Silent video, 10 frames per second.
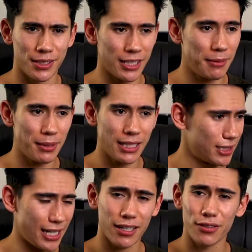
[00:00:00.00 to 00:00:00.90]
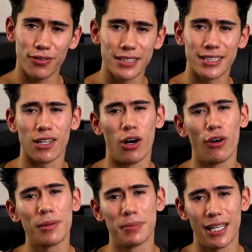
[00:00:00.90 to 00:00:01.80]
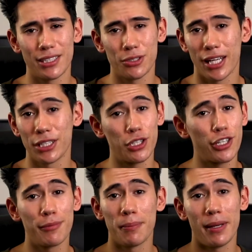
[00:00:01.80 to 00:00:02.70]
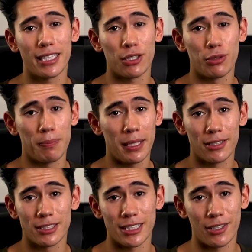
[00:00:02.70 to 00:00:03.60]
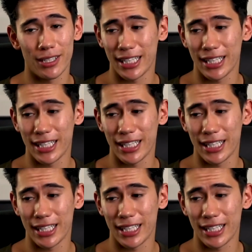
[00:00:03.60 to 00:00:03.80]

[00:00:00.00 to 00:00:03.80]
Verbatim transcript: You're gonna be sacrificing all the potential that you could have been making with peers that are